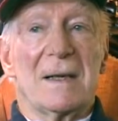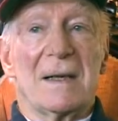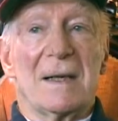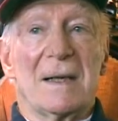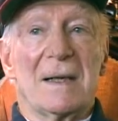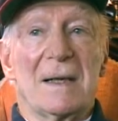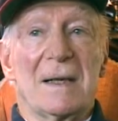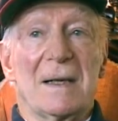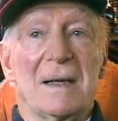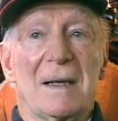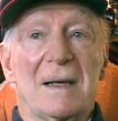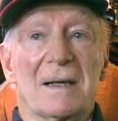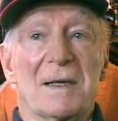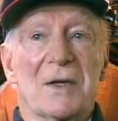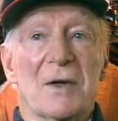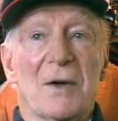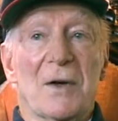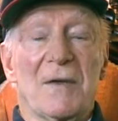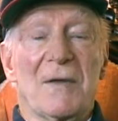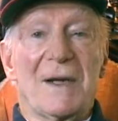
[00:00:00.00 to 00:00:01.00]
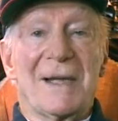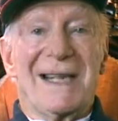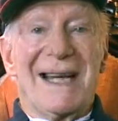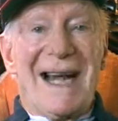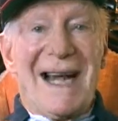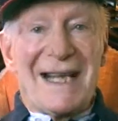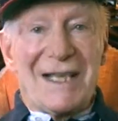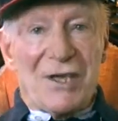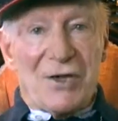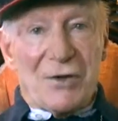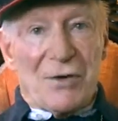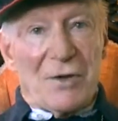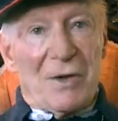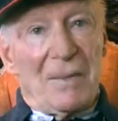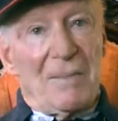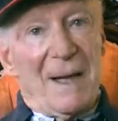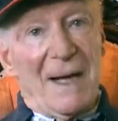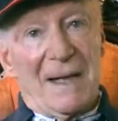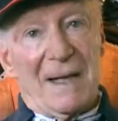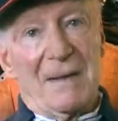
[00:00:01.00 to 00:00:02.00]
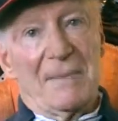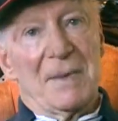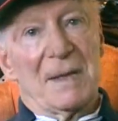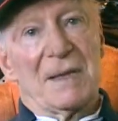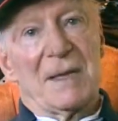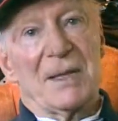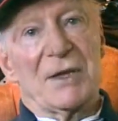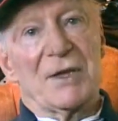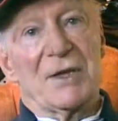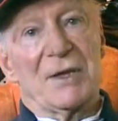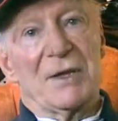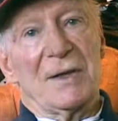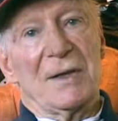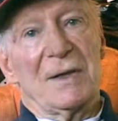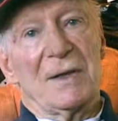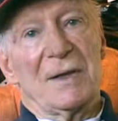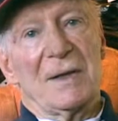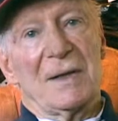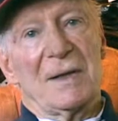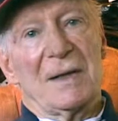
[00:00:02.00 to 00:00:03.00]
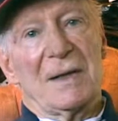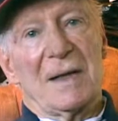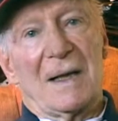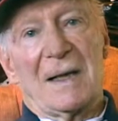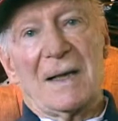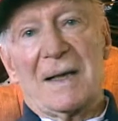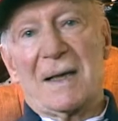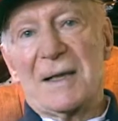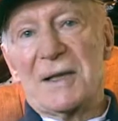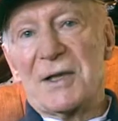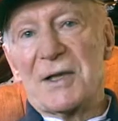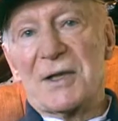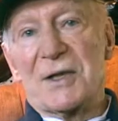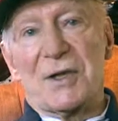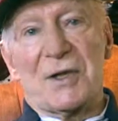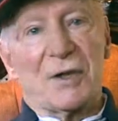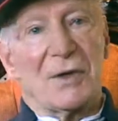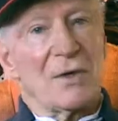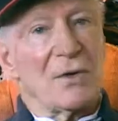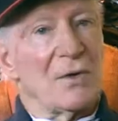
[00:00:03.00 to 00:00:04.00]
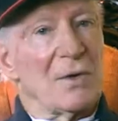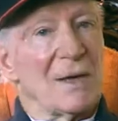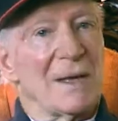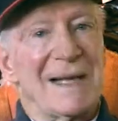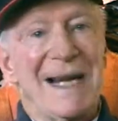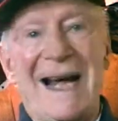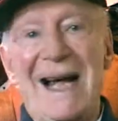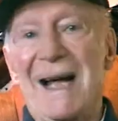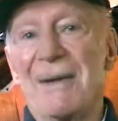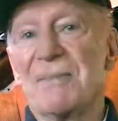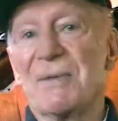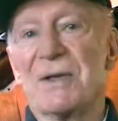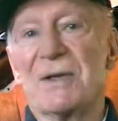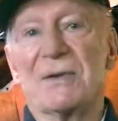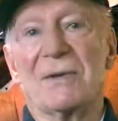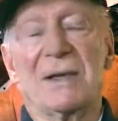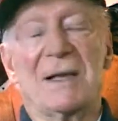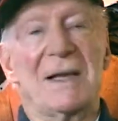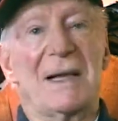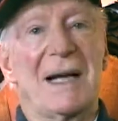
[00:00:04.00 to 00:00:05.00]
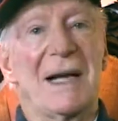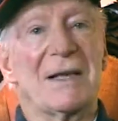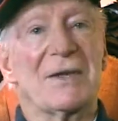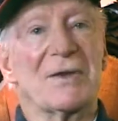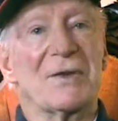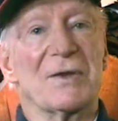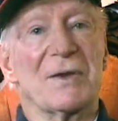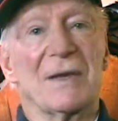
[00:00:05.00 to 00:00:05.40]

a sort of a natural mathematician. I just took to it absolutely naturally.